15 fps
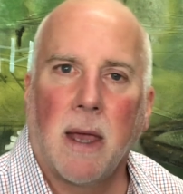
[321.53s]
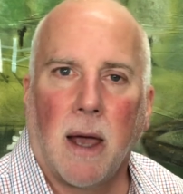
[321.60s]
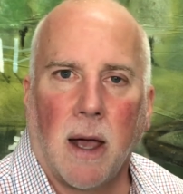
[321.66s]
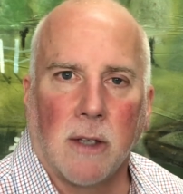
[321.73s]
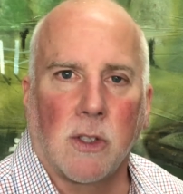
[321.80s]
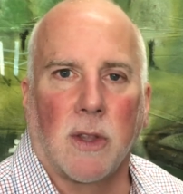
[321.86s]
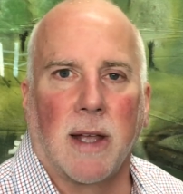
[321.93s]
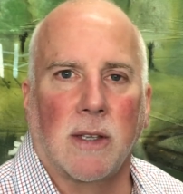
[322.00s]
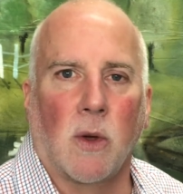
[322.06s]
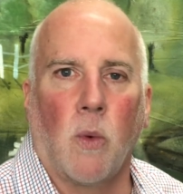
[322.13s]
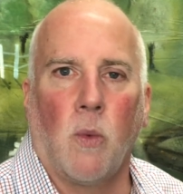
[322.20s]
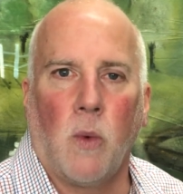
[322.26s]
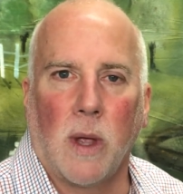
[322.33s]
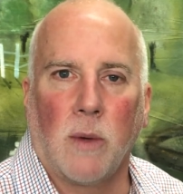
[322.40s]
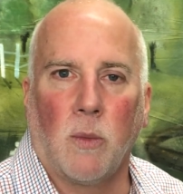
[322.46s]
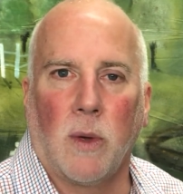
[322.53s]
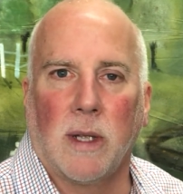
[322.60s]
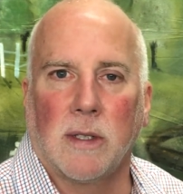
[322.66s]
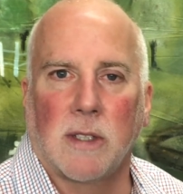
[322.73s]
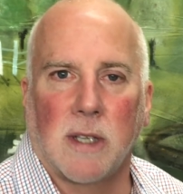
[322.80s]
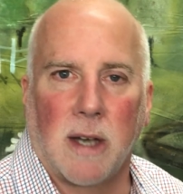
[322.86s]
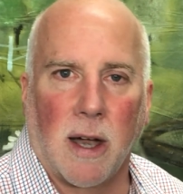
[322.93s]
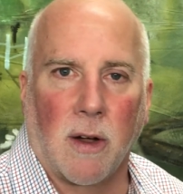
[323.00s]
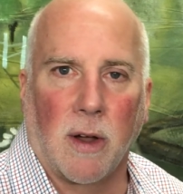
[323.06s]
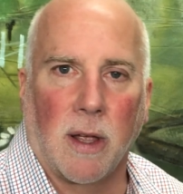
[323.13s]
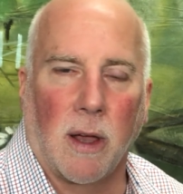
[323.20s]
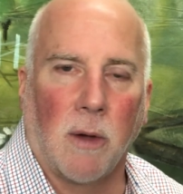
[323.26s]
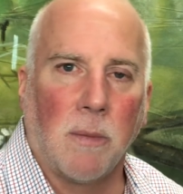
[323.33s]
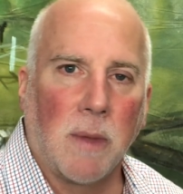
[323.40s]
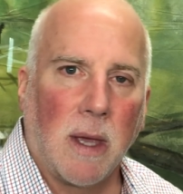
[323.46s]
Uh, so that's a win-win
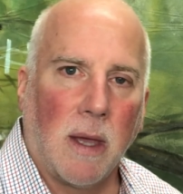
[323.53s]
scenario.